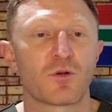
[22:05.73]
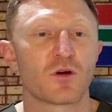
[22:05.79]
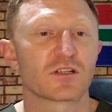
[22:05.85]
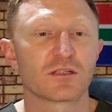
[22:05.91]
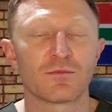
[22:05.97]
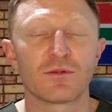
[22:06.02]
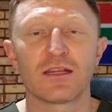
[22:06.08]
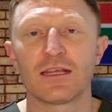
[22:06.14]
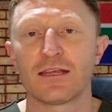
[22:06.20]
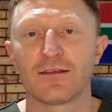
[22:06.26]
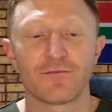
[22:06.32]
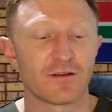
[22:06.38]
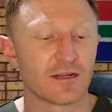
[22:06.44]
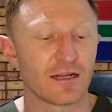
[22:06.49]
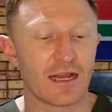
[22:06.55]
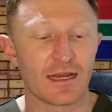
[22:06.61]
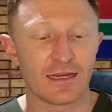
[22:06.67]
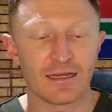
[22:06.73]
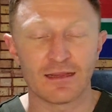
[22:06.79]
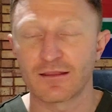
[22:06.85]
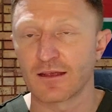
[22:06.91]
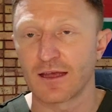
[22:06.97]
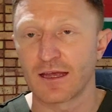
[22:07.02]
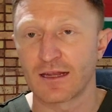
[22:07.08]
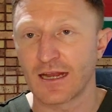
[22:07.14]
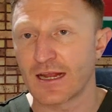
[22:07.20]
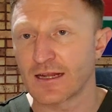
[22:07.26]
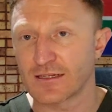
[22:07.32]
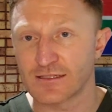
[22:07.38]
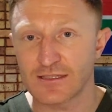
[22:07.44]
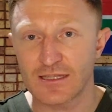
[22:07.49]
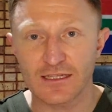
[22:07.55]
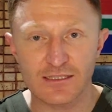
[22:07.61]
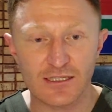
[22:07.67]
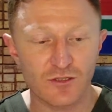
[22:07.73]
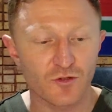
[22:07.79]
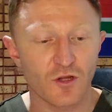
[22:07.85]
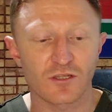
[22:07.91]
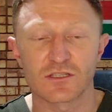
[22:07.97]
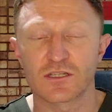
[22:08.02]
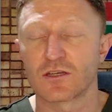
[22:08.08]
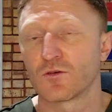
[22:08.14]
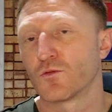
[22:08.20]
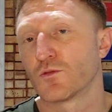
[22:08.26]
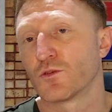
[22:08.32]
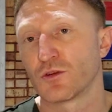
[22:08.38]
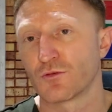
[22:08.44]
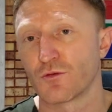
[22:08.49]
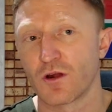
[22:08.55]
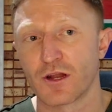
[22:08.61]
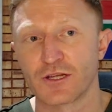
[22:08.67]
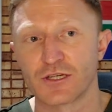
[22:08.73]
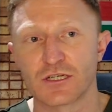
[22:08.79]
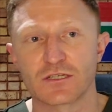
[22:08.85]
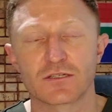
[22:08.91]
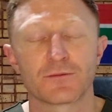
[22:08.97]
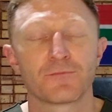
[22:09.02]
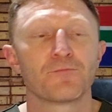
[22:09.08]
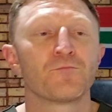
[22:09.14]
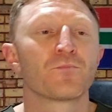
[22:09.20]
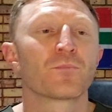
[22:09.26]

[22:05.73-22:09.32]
possibly even either an anesthetic doctor or a neurologist.